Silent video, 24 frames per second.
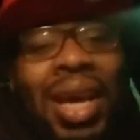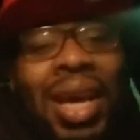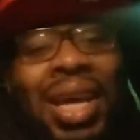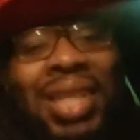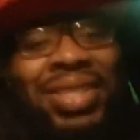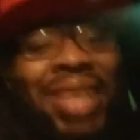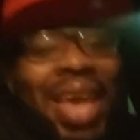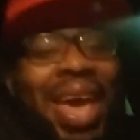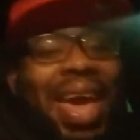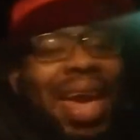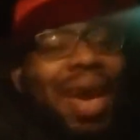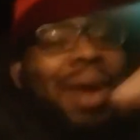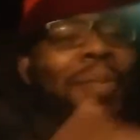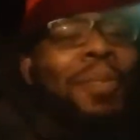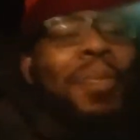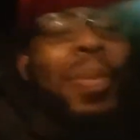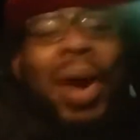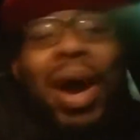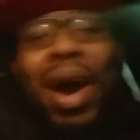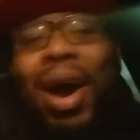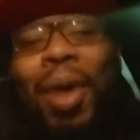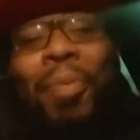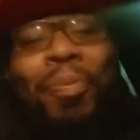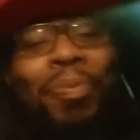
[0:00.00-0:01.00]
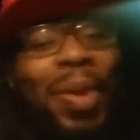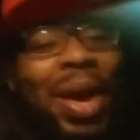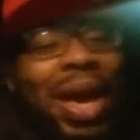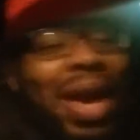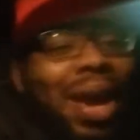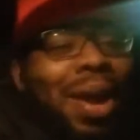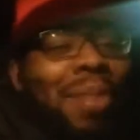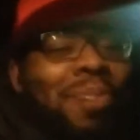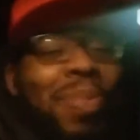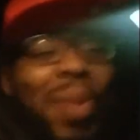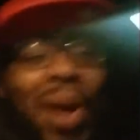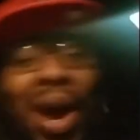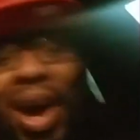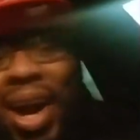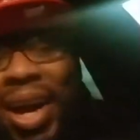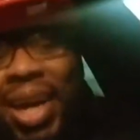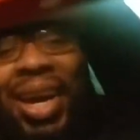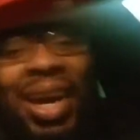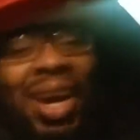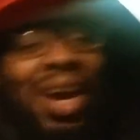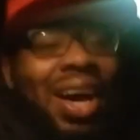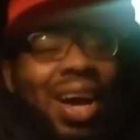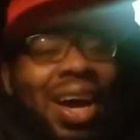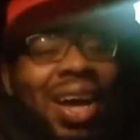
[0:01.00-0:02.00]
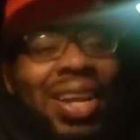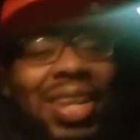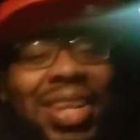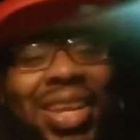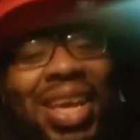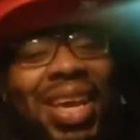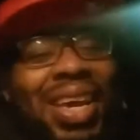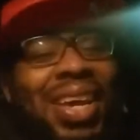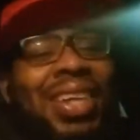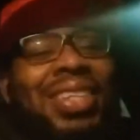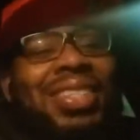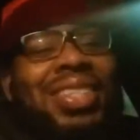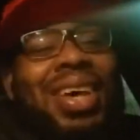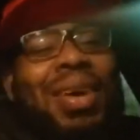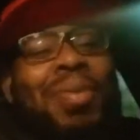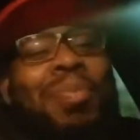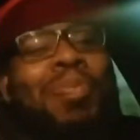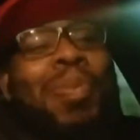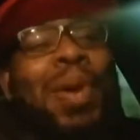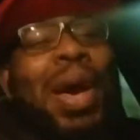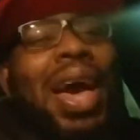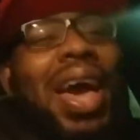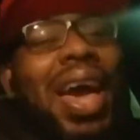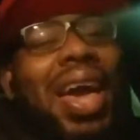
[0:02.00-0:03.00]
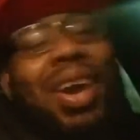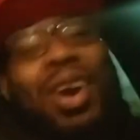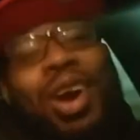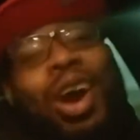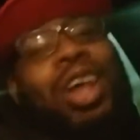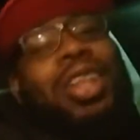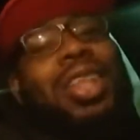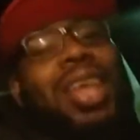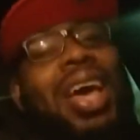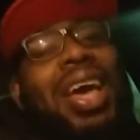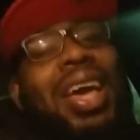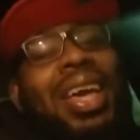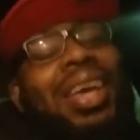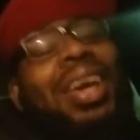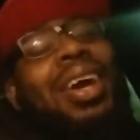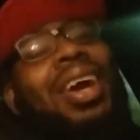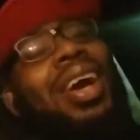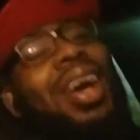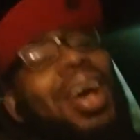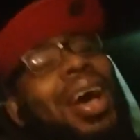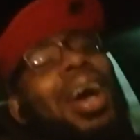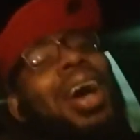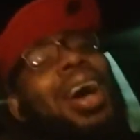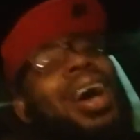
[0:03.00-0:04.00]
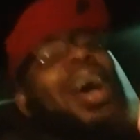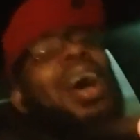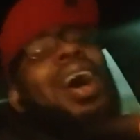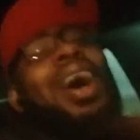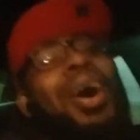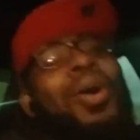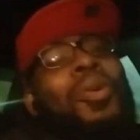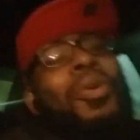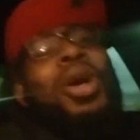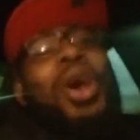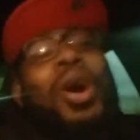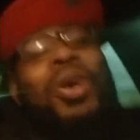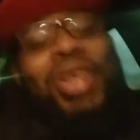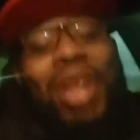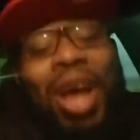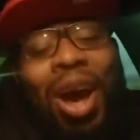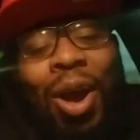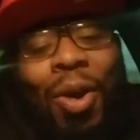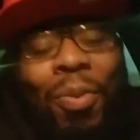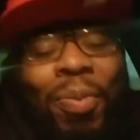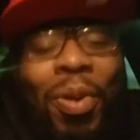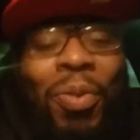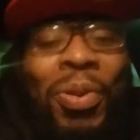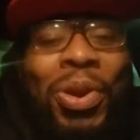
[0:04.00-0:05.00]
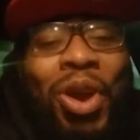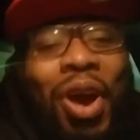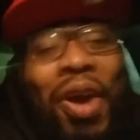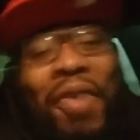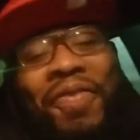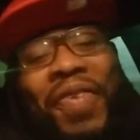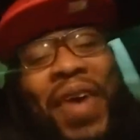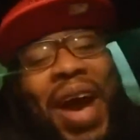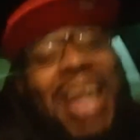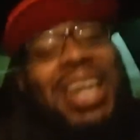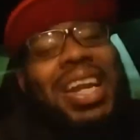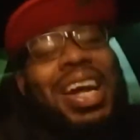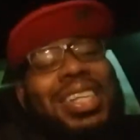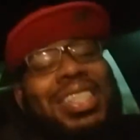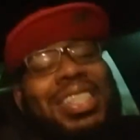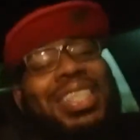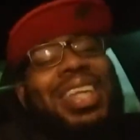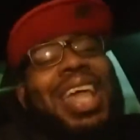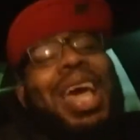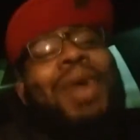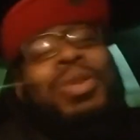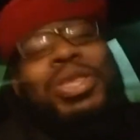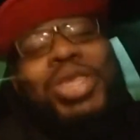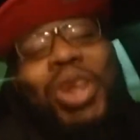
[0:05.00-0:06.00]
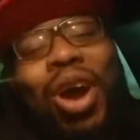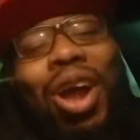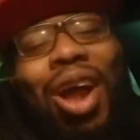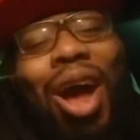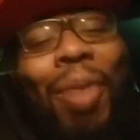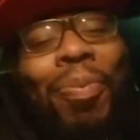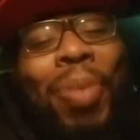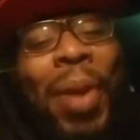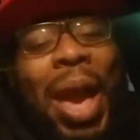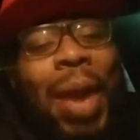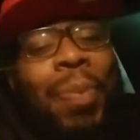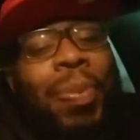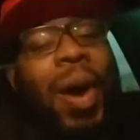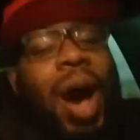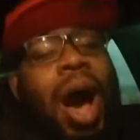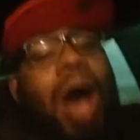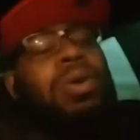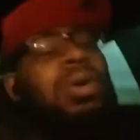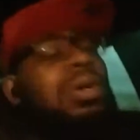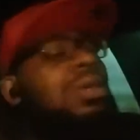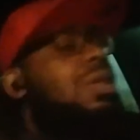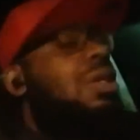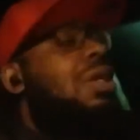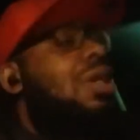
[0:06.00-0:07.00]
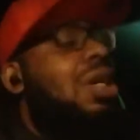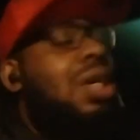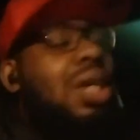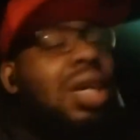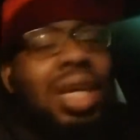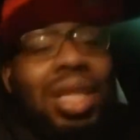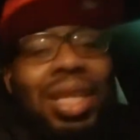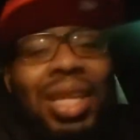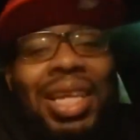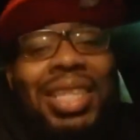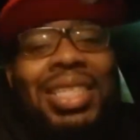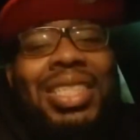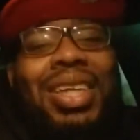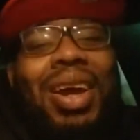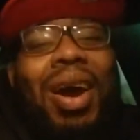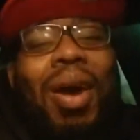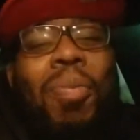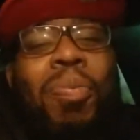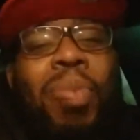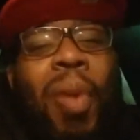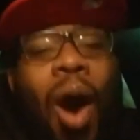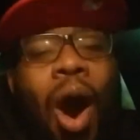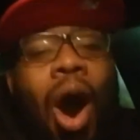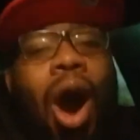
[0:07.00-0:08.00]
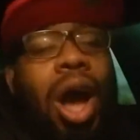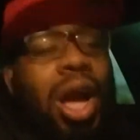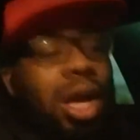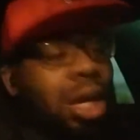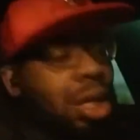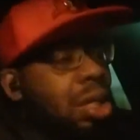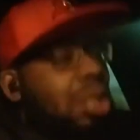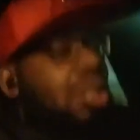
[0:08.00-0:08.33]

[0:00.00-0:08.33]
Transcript: Tampa Bay Buccaneers are back. Are We don't know, but we going to find out today. What's going on, people? It's your boy.